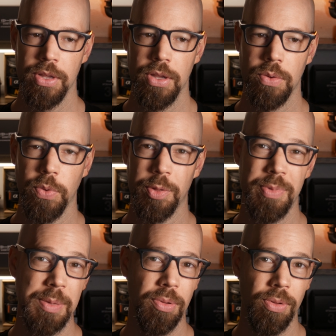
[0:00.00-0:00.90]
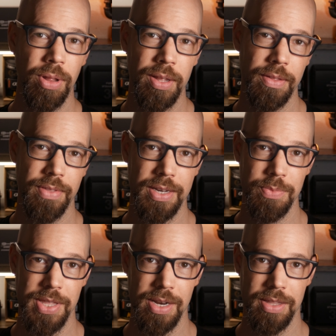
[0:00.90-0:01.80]
with people than
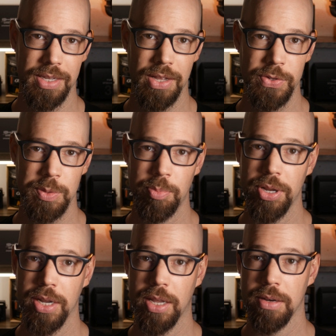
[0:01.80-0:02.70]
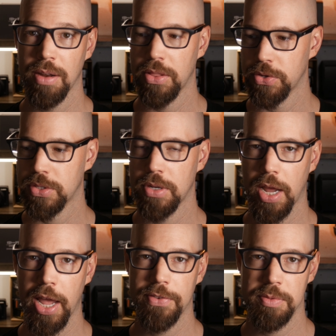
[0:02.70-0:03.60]
with anything else, but I
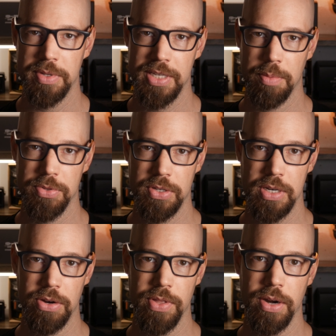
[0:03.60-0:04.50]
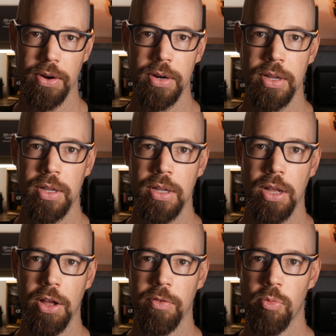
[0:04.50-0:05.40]
have some examples in here that are
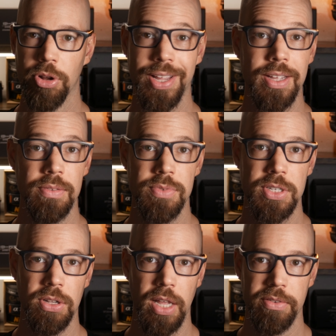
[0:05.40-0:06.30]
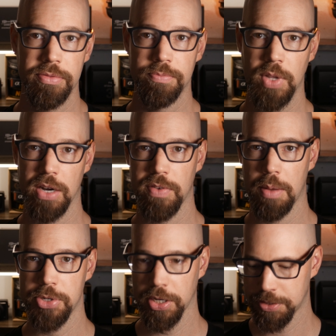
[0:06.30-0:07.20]
of more like still life kind of
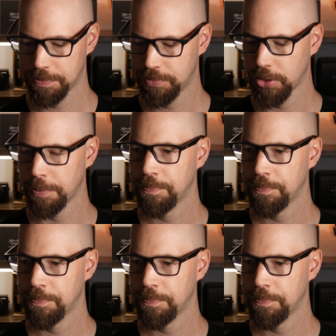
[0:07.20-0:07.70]
objects. So